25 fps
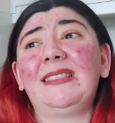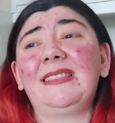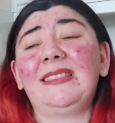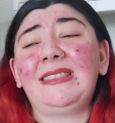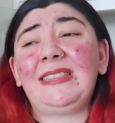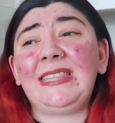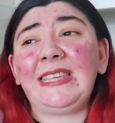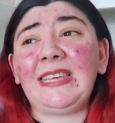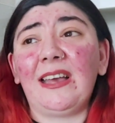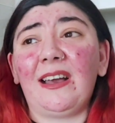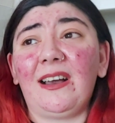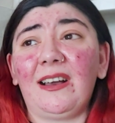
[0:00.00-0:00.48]

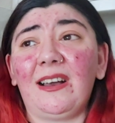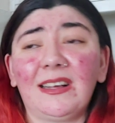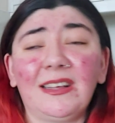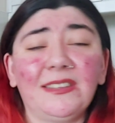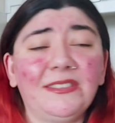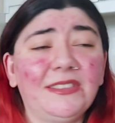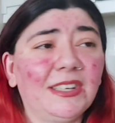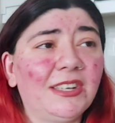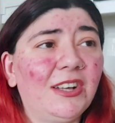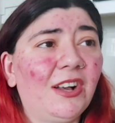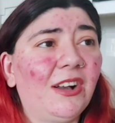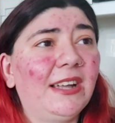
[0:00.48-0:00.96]
the
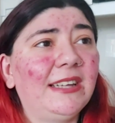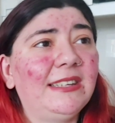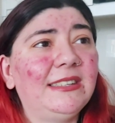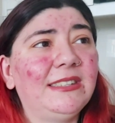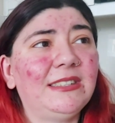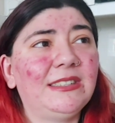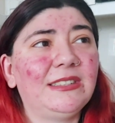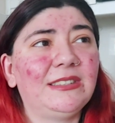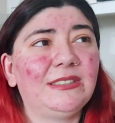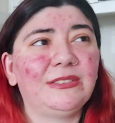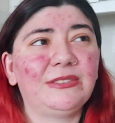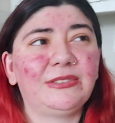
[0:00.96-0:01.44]
kind
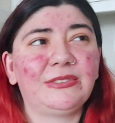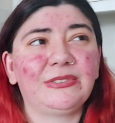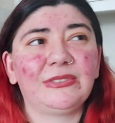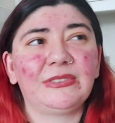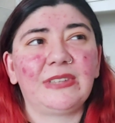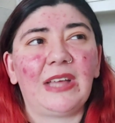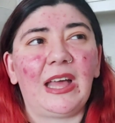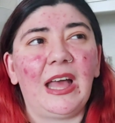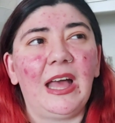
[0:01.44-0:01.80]
of